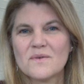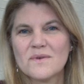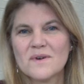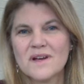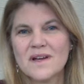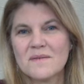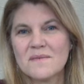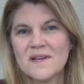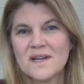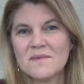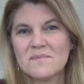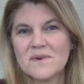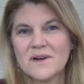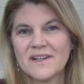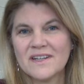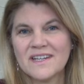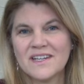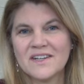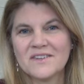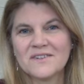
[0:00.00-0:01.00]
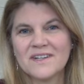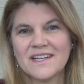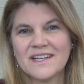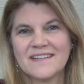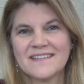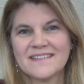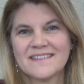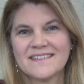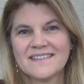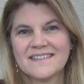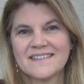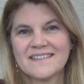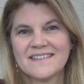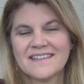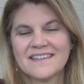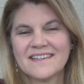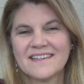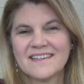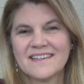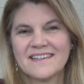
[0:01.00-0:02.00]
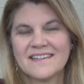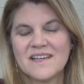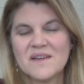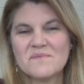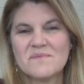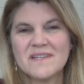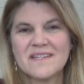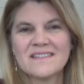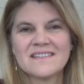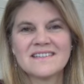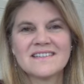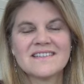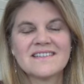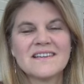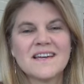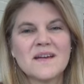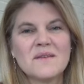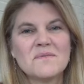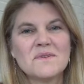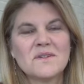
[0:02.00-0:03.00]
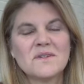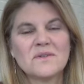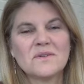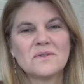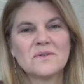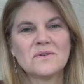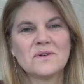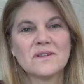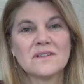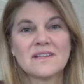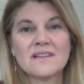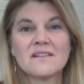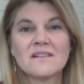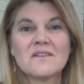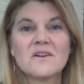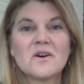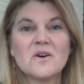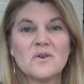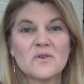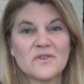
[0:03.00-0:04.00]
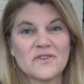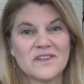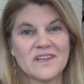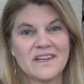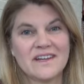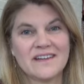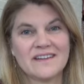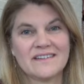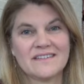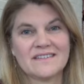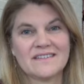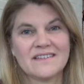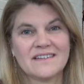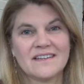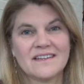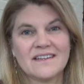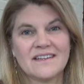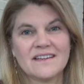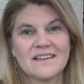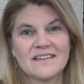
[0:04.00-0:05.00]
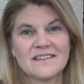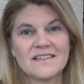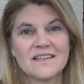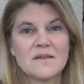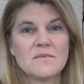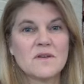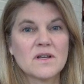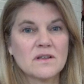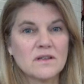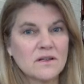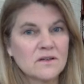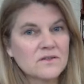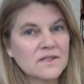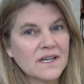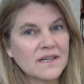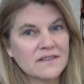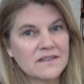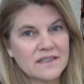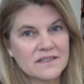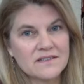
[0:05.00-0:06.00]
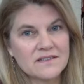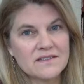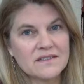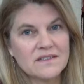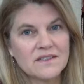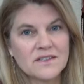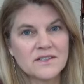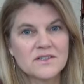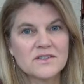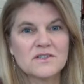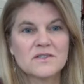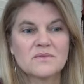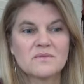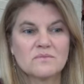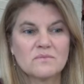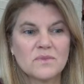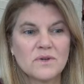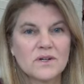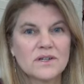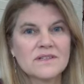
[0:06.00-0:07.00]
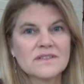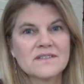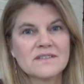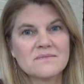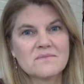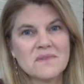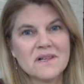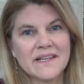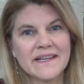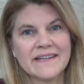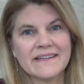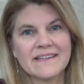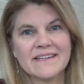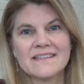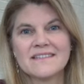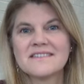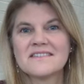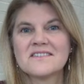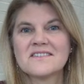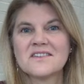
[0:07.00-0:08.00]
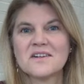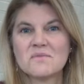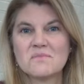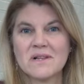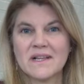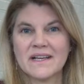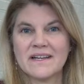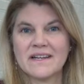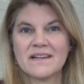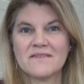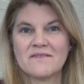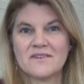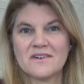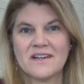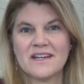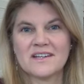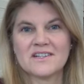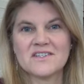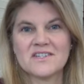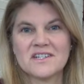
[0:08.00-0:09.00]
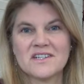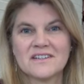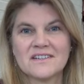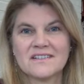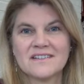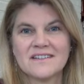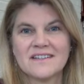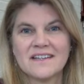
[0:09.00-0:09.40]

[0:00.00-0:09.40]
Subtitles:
We're coming up on year end, and that means it's time to do a little goal setting. It's time to close out this year's books and plans and start planning for next year.